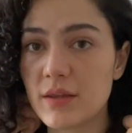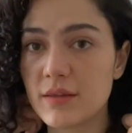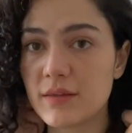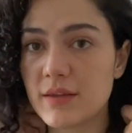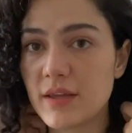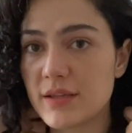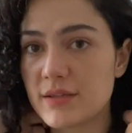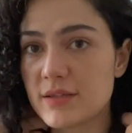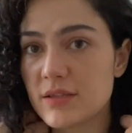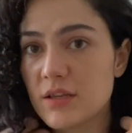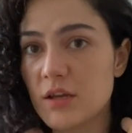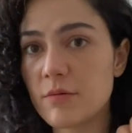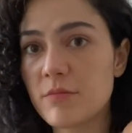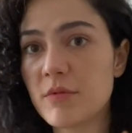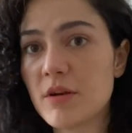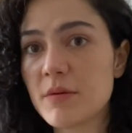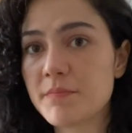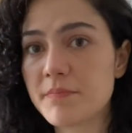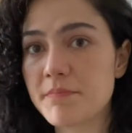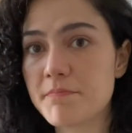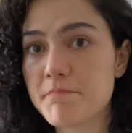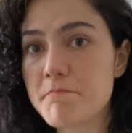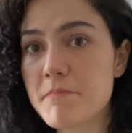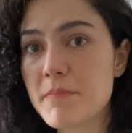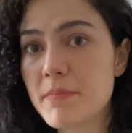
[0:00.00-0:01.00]
That's
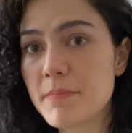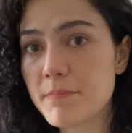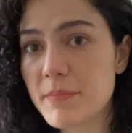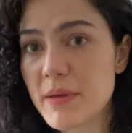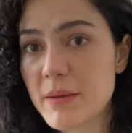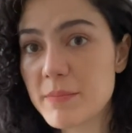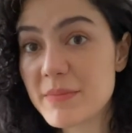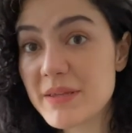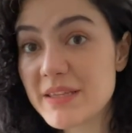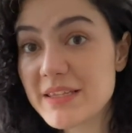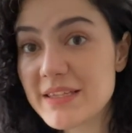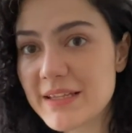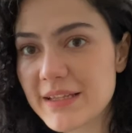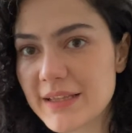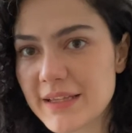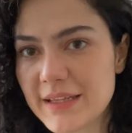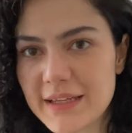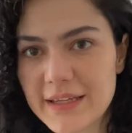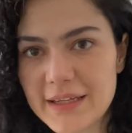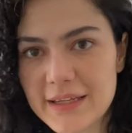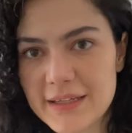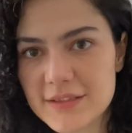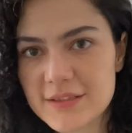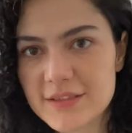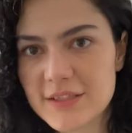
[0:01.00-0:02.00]

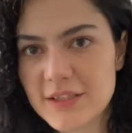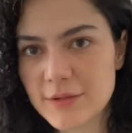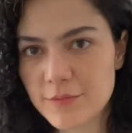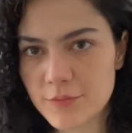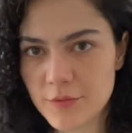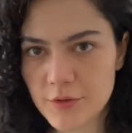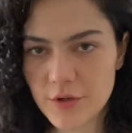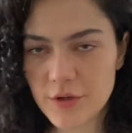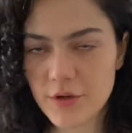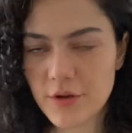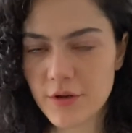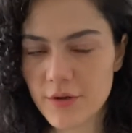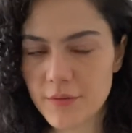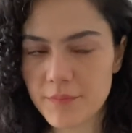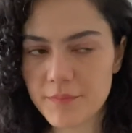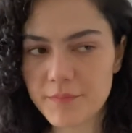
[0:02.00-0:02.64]
Kamerbemiddelingtilburg.